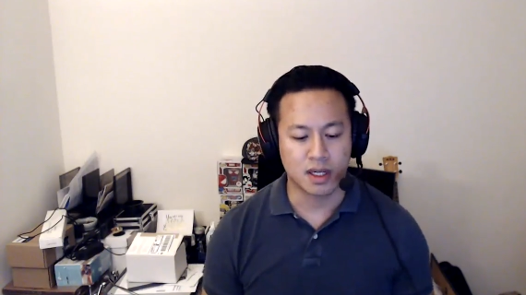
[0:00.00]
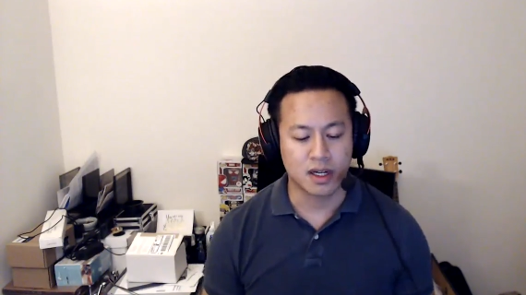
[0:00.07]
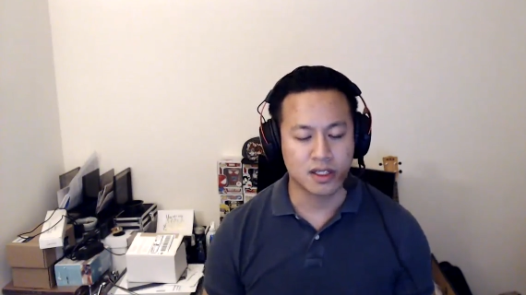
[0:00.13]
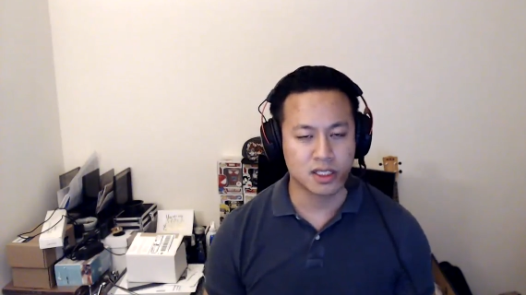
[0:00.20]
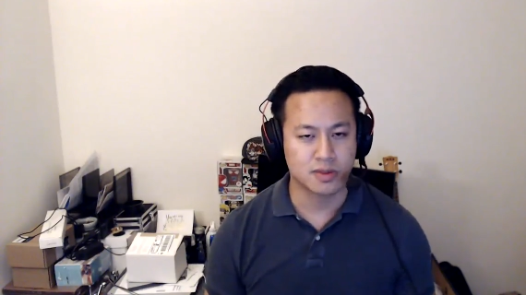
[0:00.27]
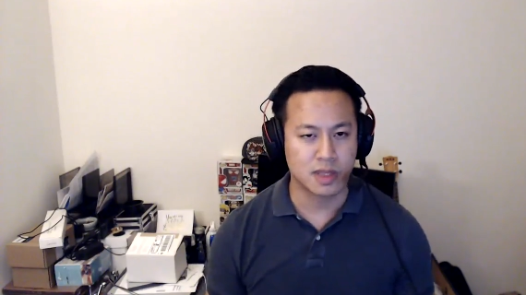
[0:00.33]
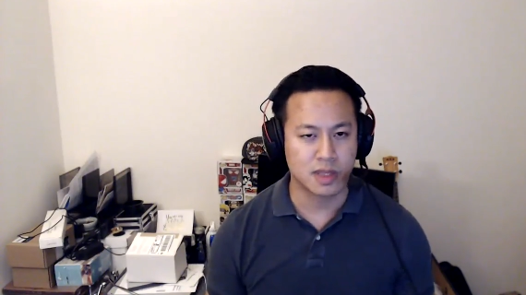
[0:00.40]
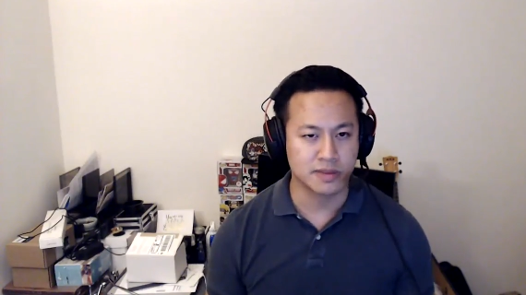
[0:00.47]
the
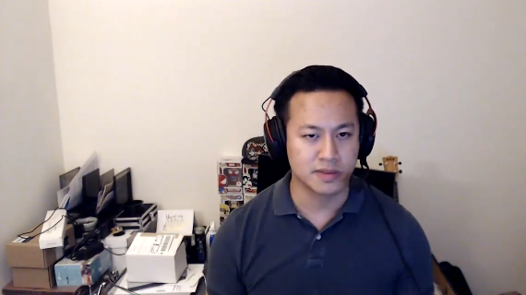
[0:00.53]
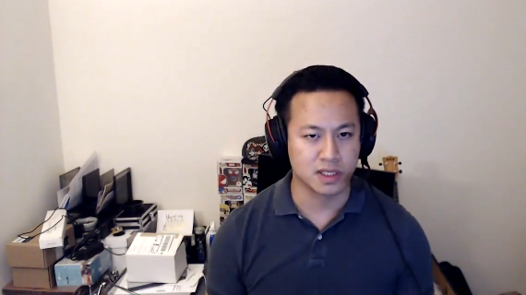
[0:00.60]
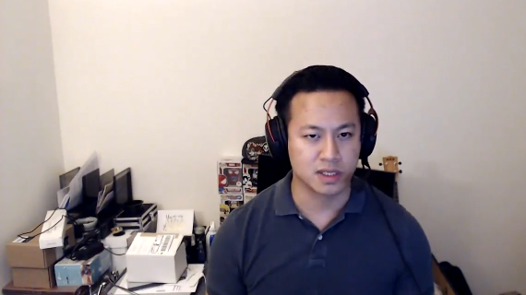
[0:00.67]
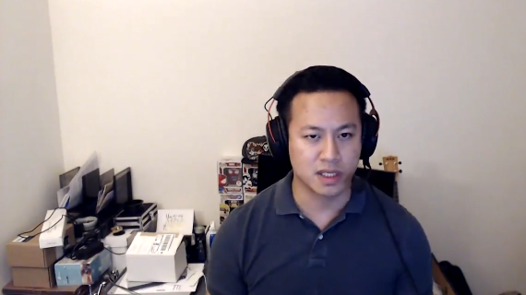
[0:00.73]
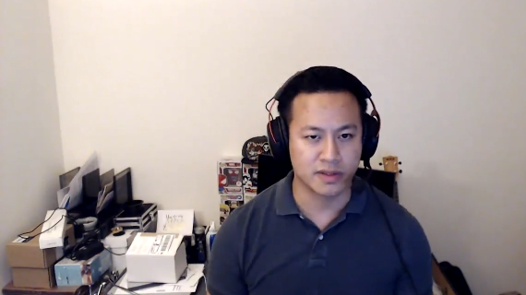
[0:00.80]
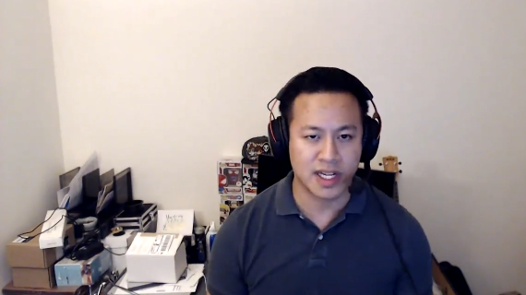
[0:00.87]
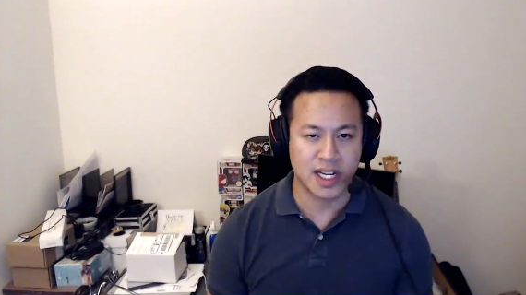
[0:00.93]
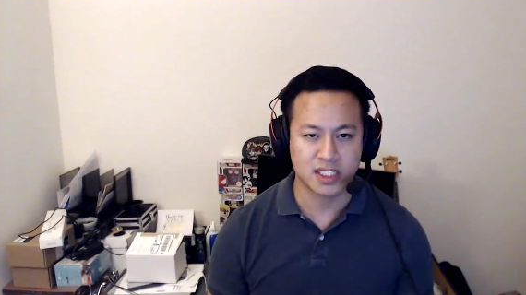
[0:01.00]
hardest problems to
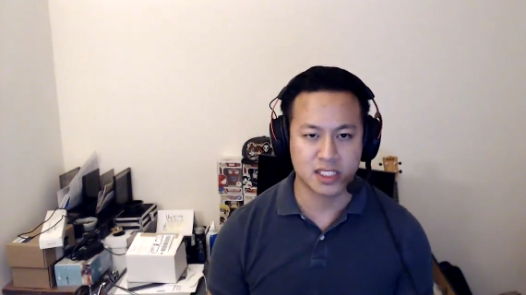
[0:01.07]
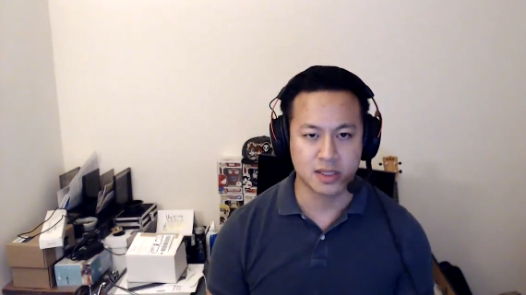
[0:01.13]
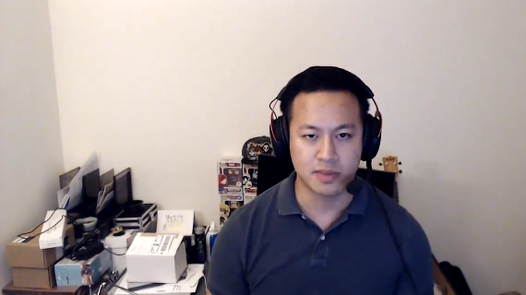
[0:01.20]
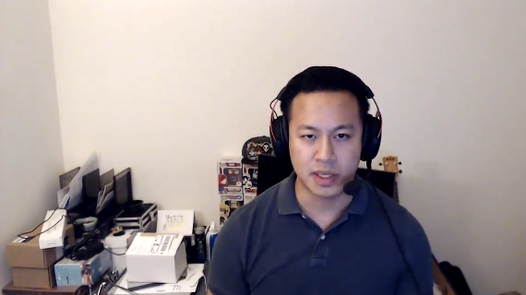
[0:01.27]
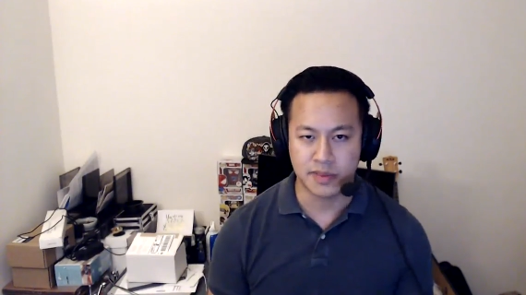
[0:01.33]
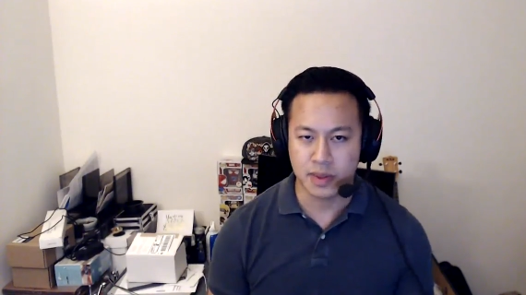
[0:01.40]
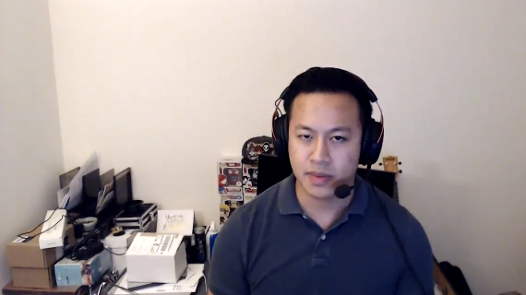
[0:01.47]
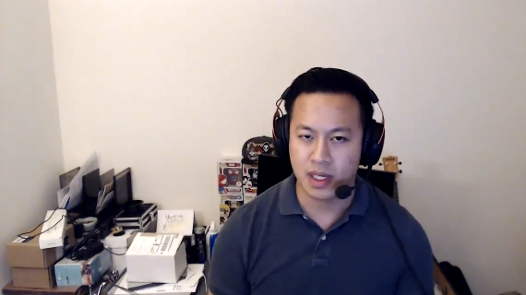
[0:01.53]
solve are actually
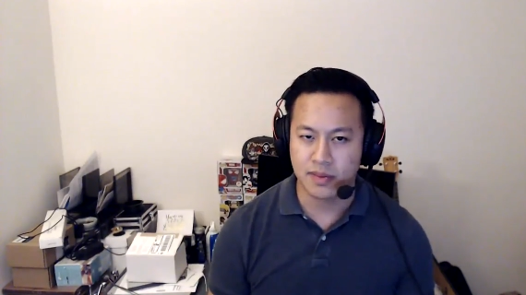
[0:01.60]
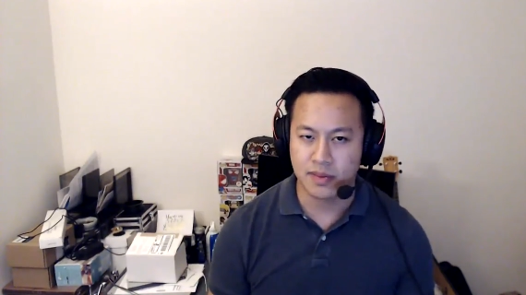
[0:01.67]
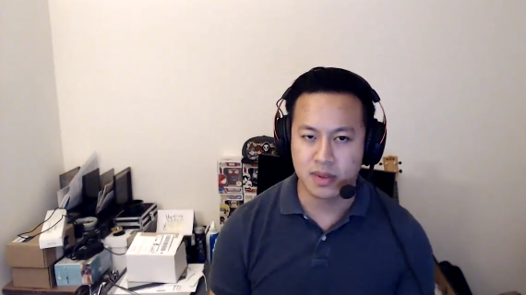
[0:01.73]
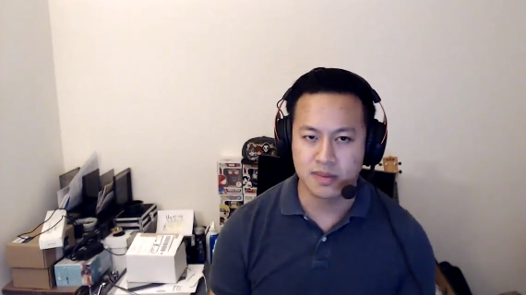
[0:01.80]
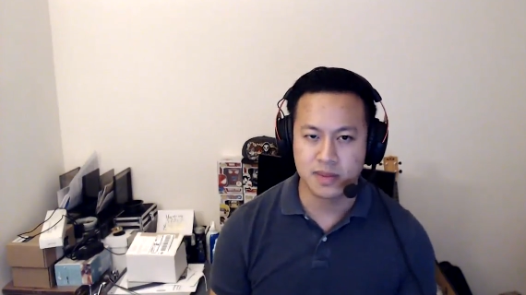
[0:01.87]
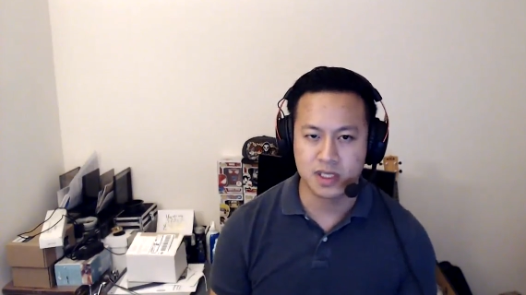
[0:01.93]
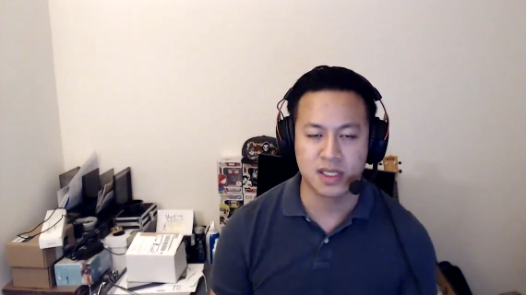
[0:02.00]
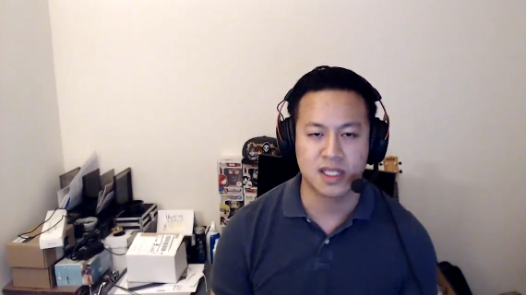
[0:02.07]
people
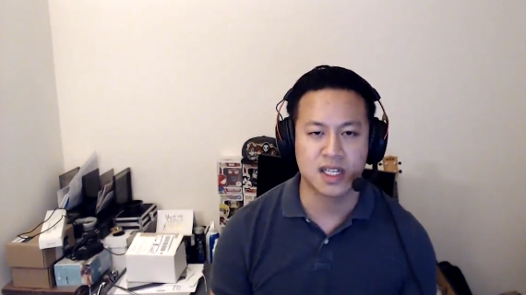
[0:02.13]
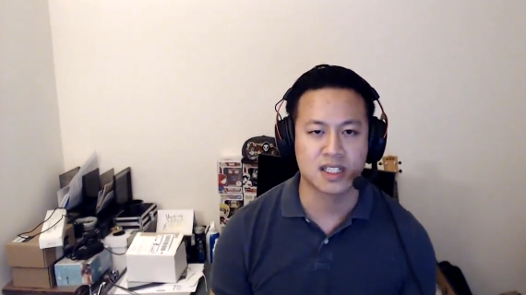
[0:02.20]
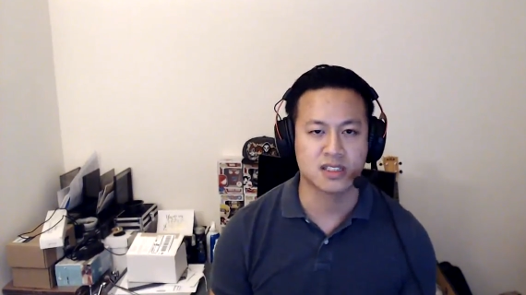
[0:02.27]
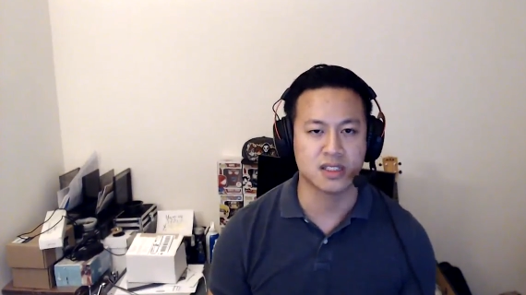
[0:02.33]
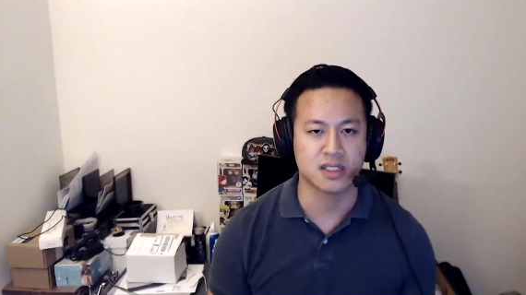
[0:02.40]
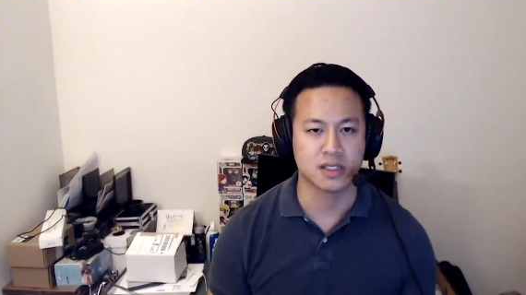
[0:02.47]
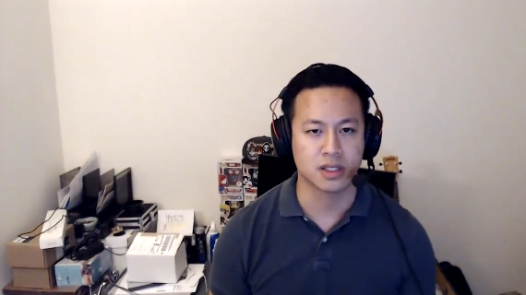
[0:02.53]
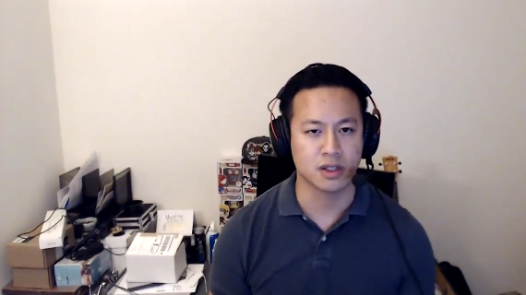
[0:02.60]
problems. They're not
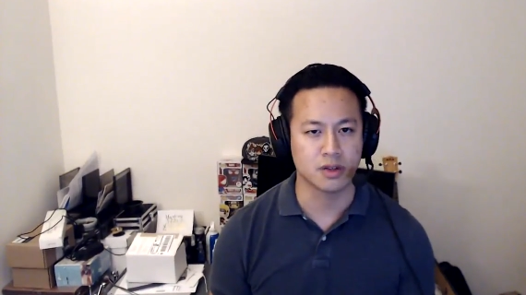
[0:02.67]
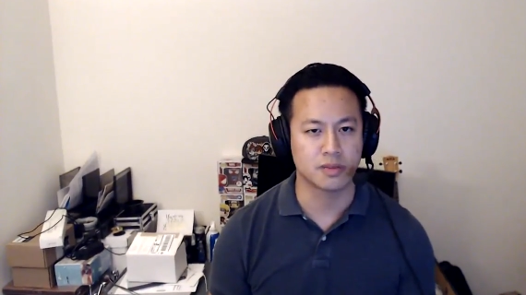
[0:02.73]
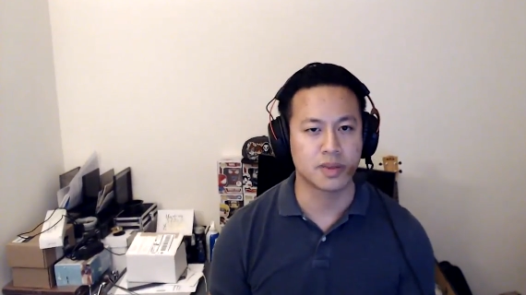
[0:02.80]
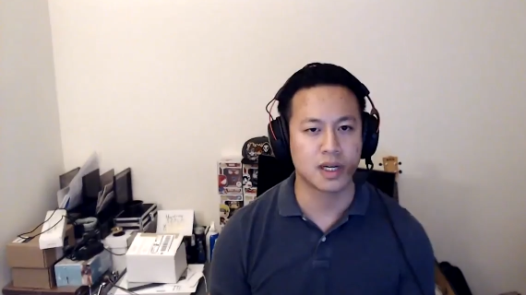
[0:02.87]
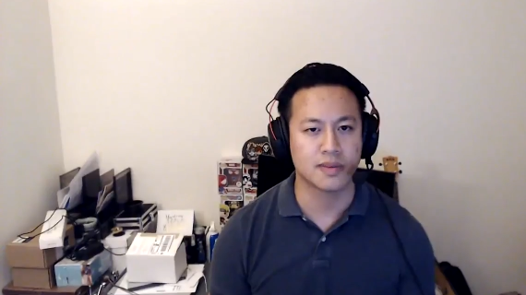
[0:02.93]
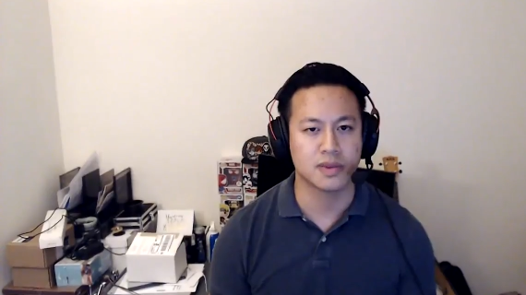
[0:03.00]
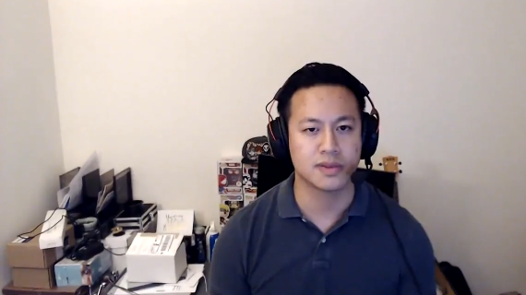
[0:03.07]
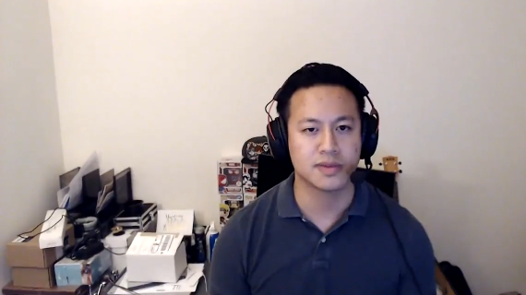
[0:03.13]
actually code
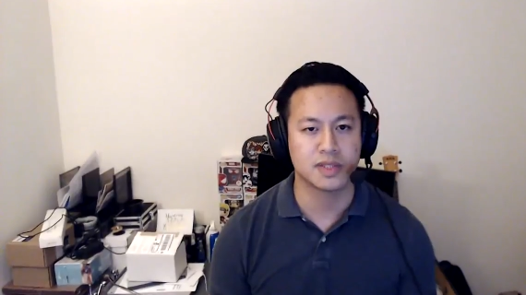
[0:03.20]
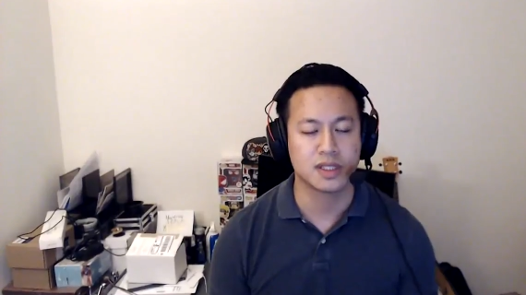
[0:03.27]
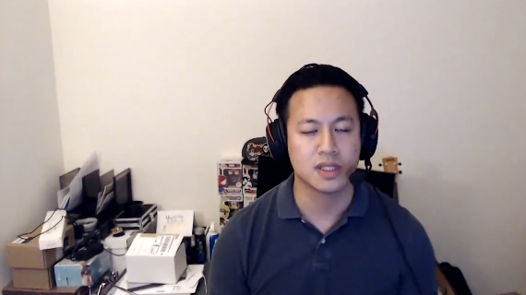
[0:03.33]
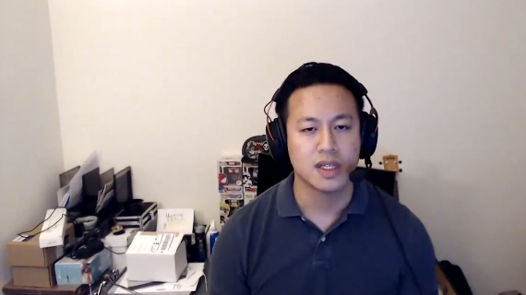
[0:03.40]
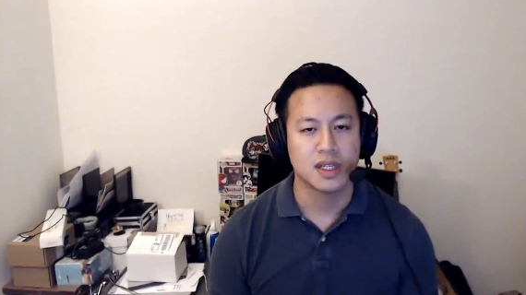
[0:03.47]
problems.